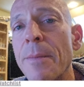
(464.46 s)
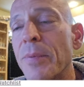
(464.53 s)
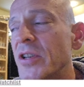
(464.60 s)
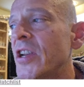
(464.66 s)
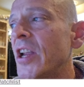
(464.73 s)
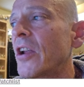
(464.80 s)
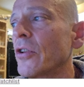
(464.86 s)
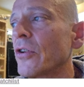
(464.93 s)
in
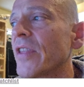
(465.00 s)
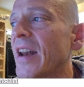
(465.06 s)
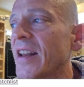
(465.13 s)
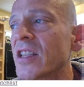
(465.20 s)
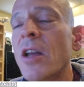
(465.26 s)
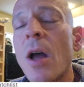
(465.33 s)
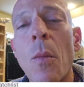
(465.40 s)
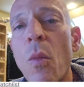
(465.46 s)
particular that
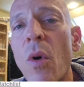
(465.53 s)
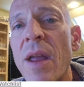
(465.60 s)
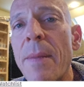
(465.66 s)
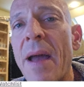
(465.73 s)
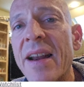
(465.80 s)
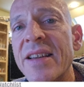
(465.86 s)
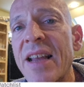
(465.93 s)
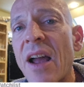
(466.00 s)
has come way
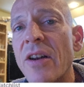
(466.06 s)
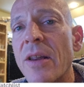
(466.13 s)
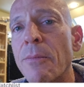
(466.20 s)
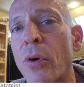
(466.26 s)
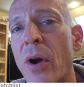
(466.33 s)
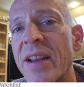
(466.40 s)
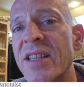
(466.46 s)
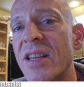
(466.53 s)
back down in
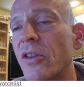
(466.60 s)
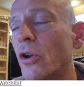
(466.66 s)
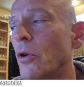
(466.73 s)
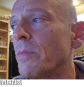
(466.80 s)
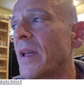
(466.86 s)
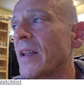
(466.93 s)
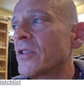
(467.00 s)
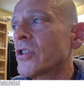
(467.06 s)
price a
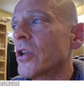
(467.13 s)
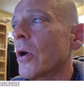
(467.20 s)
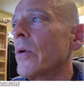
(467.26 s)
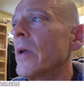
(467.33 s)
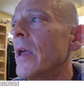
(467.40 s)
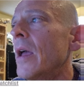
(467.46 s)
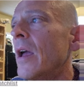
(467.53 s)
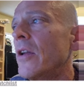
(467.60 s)
little bit. So
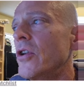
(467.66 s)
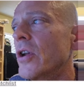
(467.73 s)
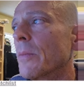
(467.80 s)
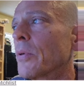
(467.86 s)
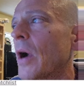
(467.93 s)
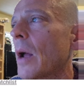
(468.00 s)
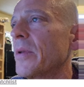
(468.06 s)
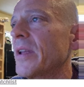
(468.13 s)
you can
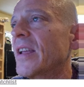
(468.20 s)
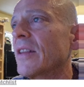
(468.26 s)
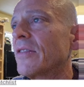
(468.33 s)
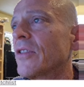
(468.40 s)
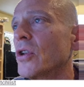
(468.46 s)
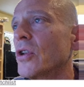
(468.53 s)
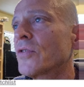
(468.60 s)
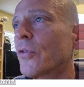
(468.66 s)
probably get
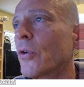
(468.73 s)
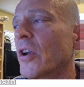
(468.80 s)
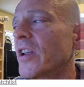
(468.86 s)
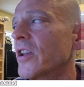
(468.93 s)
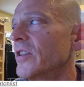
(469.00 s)
those for a